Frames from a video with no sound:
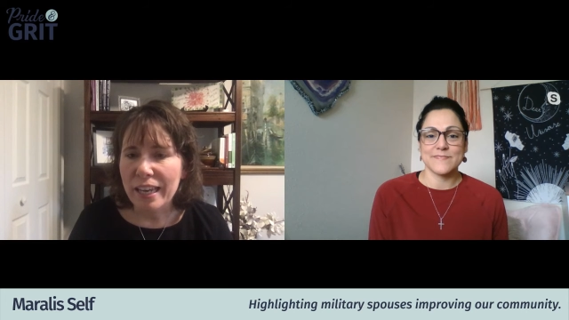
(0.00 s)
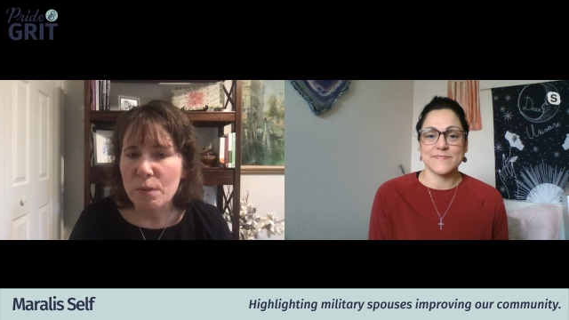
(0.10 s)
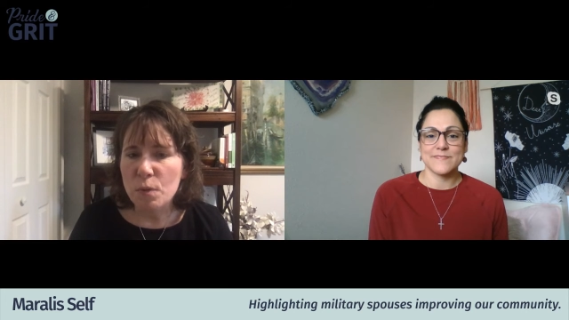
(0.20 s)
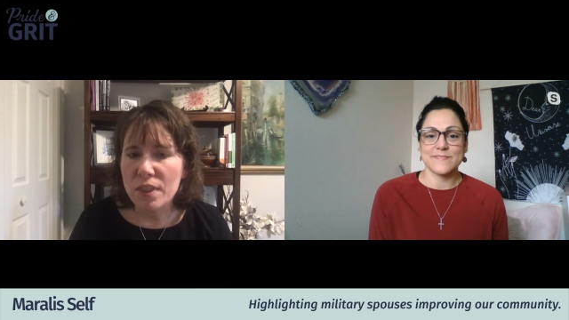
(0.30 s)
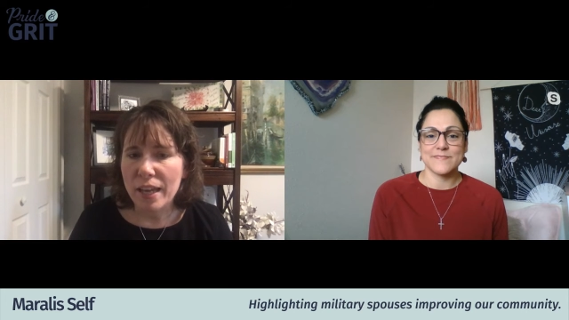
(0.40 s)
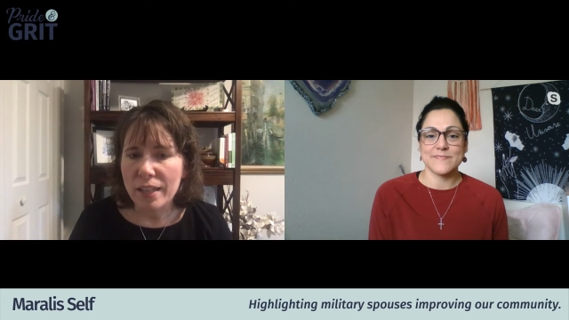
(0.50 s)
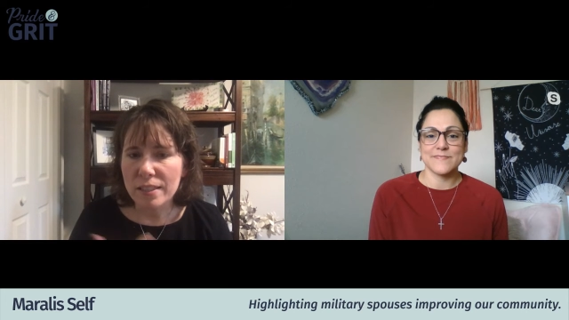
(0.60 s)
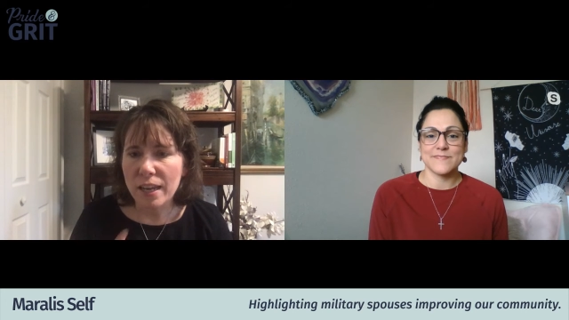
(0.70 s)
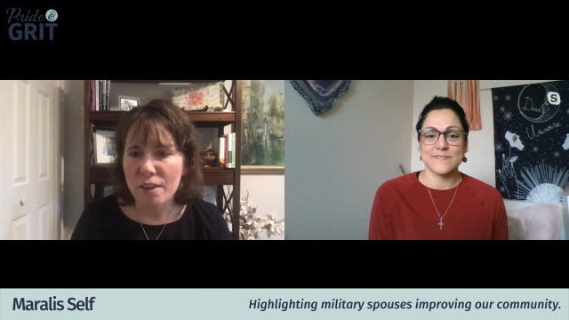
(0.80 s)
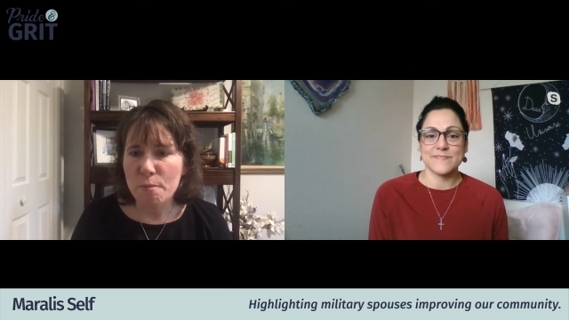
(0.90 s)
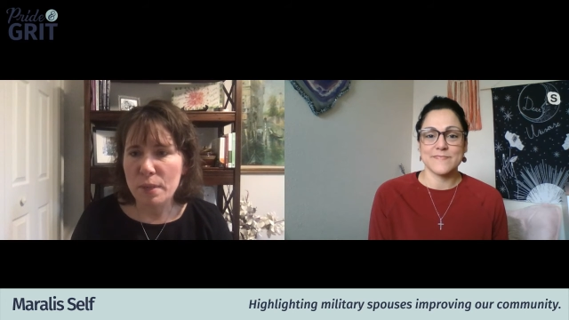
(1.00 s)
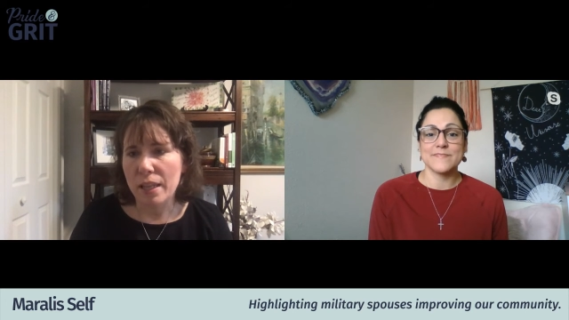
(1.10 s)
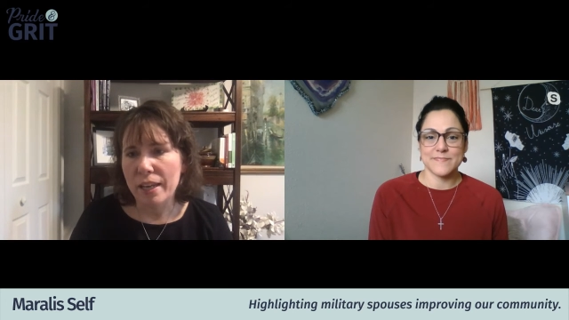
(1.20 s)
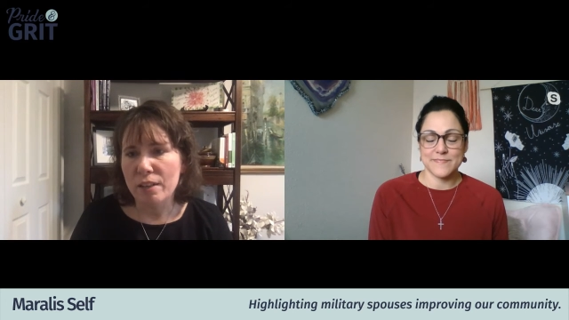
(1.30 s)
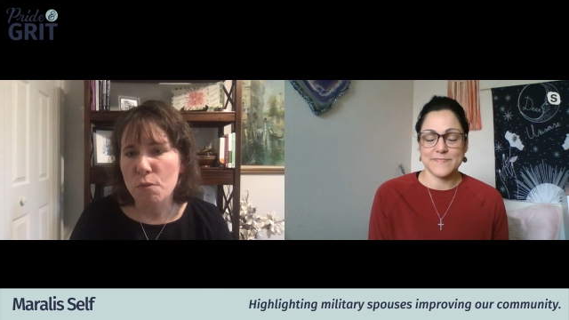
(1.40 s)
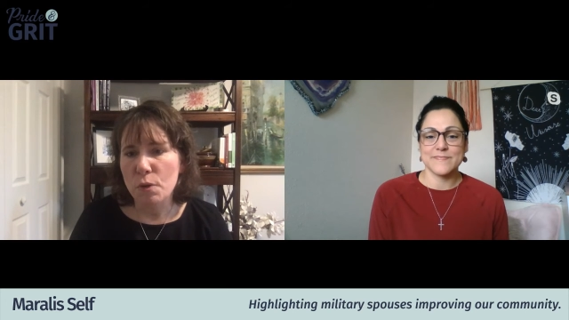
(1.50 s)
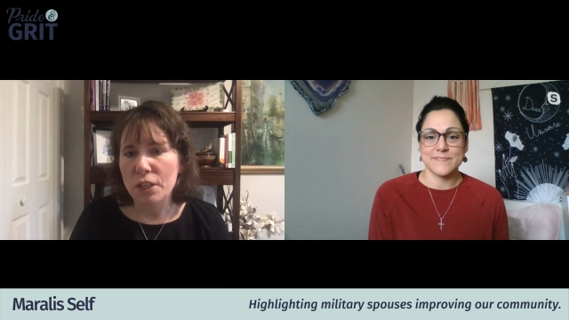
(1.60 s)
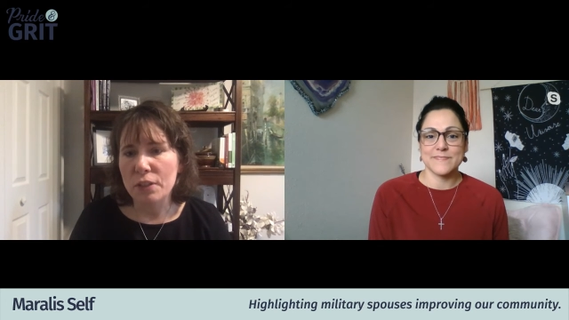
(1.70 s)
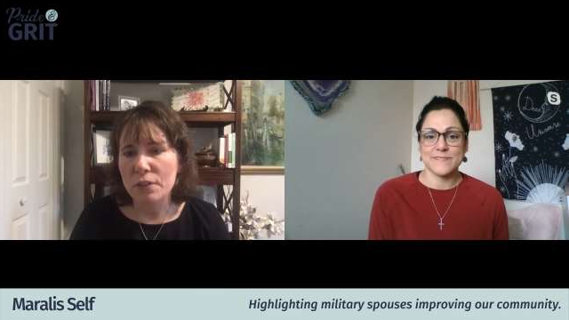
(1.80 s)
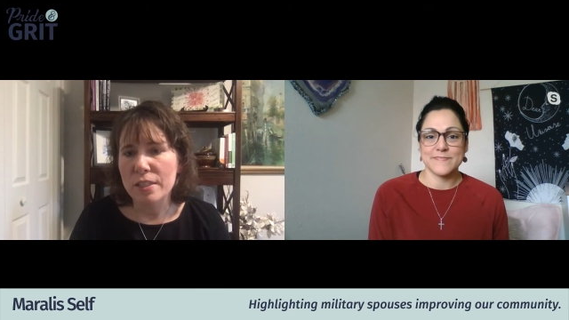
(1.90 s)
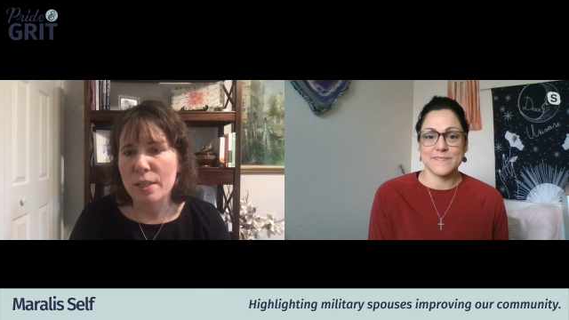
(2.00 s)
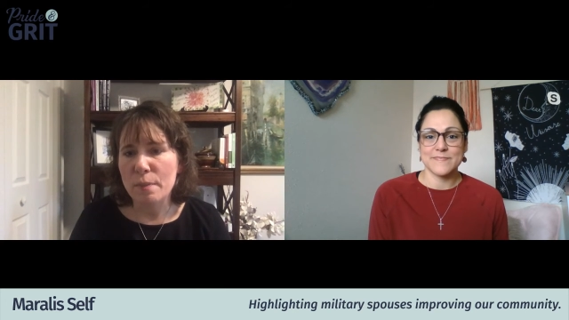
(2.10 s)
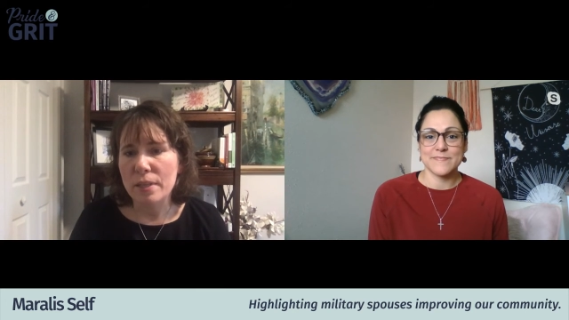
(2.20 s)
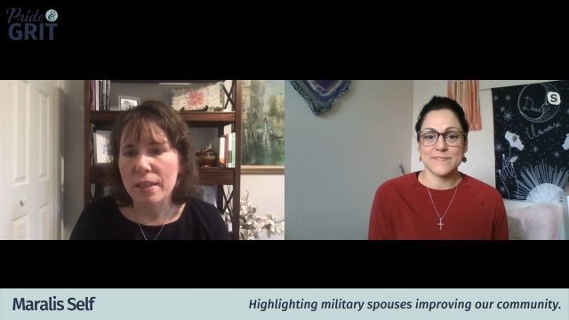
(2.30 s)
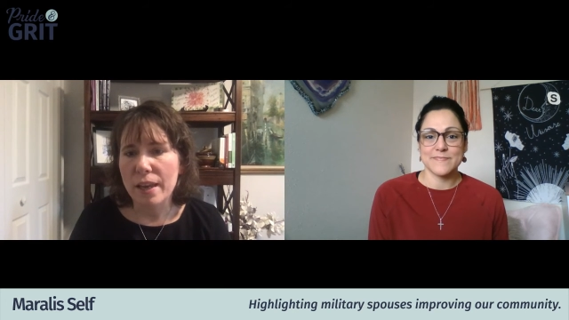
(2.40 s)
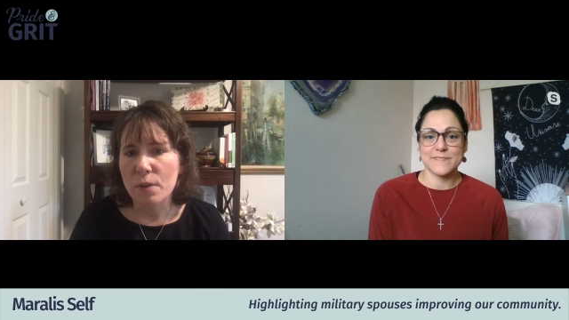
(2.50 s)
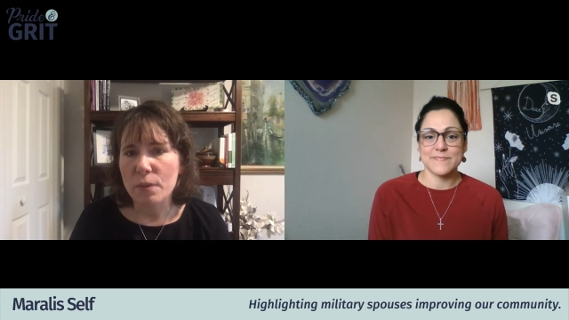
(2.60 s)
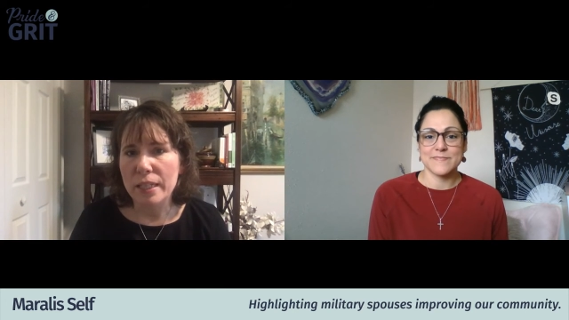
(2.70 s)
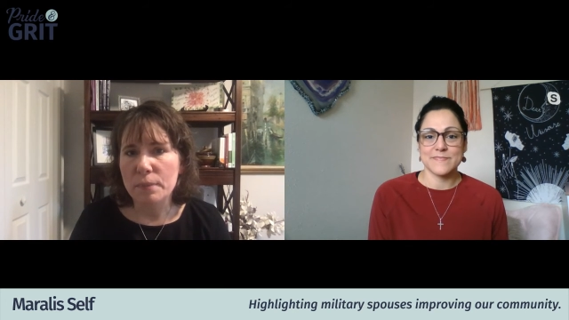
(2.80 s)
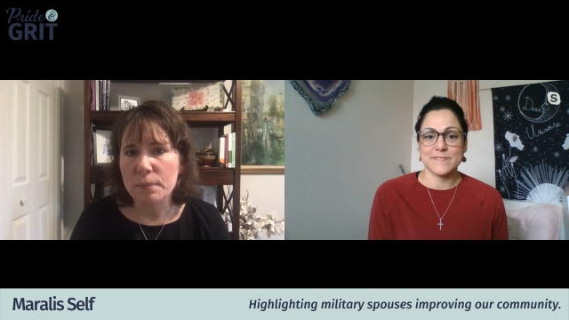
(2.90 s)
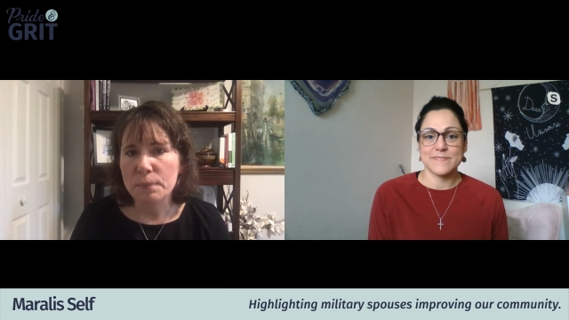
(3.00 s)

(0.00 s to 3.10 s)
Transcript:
Speaker 1: and what that's kind of been like for you to step into that arena.